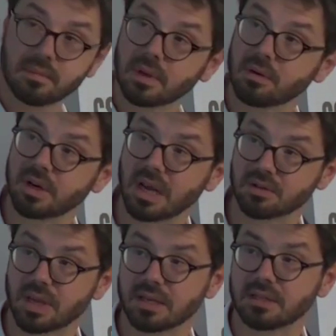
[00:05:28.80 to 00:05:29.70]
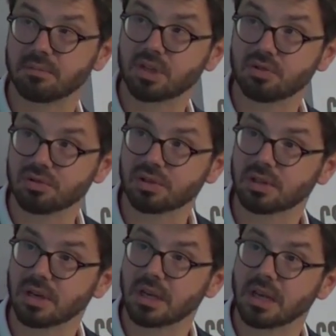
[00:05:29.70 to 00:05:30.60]
greenhouse gas
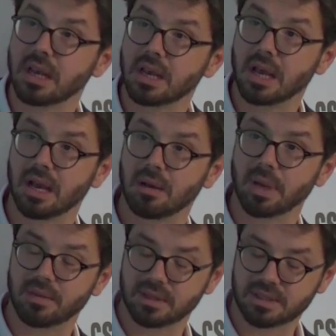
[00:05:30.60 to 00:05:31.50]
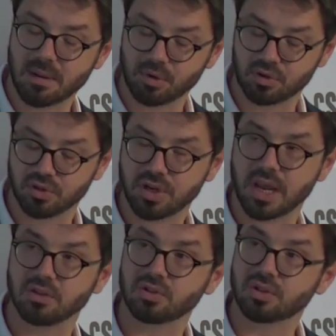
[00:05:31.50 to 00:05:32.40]
emissions and the temperature
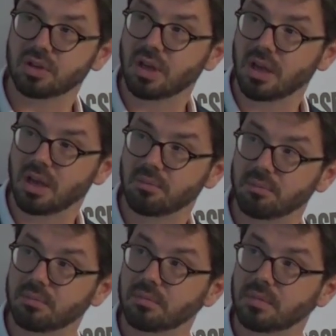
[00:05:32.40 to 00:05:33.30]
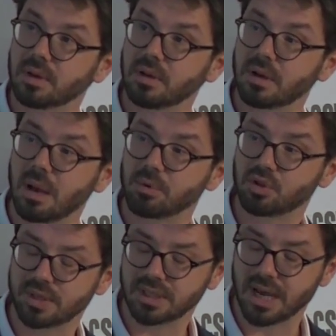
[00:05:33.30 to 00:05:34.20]
change up to
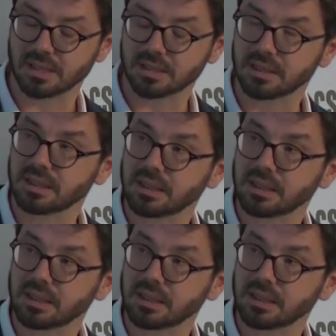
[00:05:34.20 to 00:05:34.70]
2090.